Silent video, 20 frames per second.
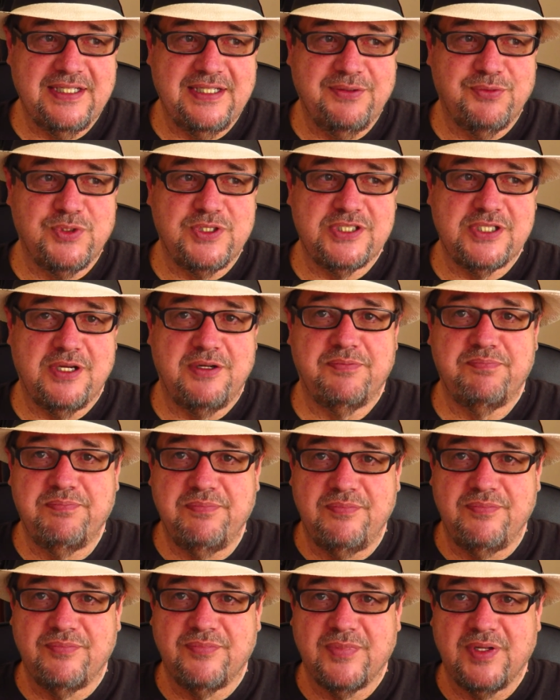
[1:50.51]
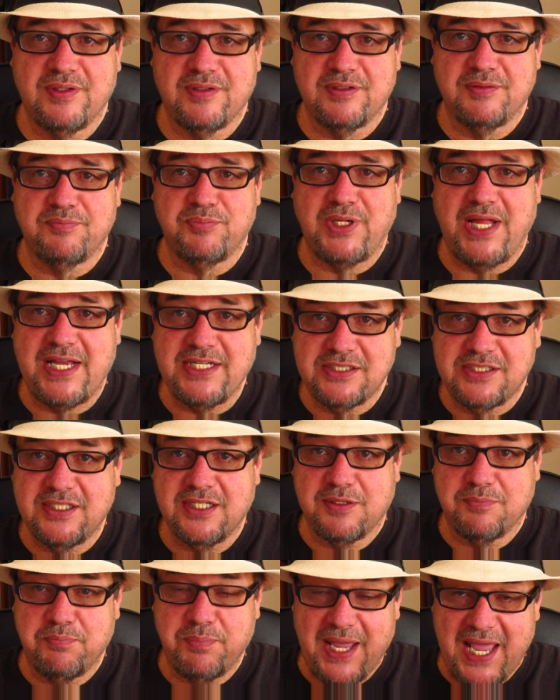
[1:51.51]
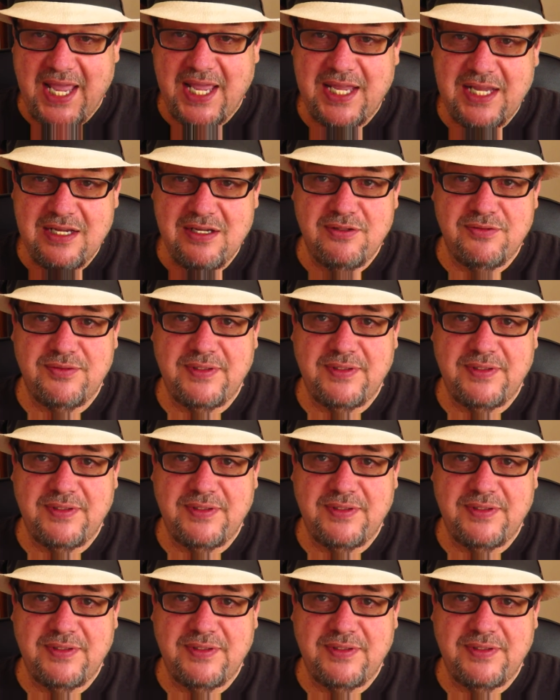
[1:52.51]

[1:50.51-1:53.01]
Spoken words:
it was a plastic bag